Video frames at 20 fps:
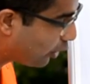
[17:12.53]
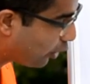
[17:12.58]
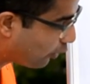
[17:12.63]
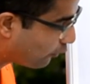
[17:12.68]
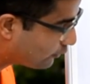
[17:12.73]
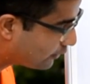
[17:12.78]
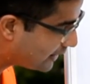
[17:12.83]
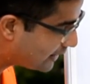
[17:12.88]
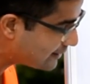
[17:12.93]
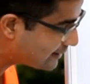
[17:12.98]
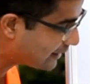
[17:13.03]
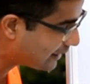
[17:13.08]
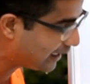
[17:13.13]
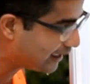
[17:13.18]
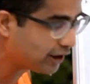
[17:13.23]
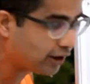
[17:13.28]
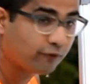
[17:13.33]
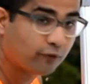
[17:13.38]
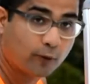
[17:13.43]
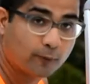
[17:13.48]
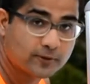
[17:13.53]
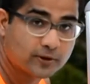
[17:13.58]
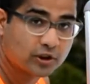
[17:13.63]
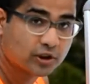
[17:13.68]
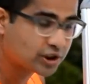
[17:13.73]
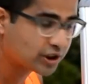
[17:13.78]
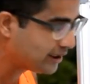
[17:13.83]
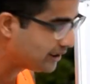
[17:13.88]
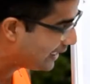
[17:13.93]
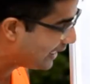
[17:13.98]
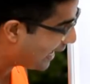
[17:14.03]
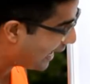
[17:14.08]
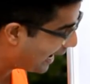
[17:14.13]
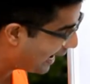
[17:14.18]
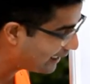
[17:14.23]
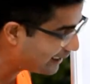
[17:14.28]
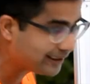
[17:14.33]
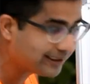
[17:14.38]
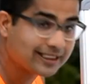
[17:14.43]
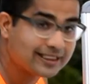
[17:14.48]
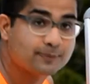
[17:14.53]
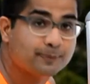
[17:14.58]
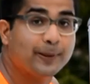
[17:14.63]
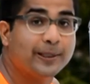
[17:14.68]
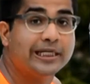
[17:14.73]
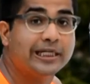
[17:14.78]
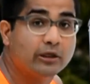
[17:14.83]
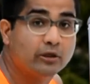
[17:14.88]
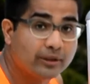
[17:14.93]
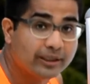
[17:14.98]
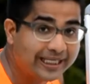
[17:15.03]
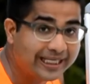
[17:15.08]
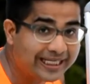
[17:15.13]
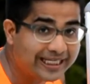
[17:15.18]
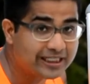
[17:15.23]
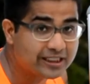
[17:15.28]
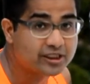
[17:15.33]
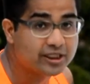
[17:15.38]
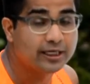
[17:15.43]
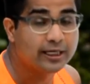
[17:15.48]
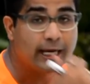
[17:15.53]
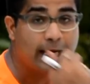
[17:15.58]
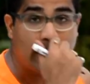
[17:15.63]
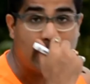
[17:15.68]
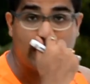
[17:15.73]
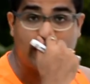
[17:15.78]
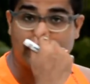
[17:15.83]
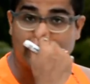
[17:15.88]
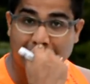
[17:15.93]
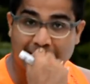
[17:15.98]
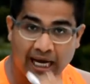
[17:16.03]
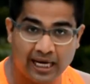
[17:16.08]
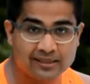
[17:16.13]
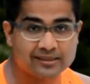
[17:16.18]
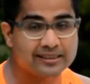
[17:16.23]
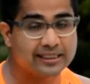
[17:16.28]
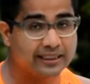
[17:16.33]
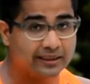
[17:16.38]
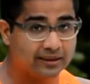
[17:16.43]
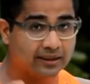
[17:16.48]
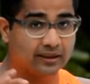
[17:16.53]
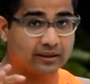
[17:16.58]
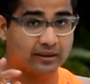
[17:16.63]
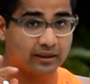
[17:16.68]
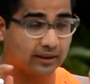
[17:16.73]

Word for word: of this kind of obstruction at this particular age. And last in the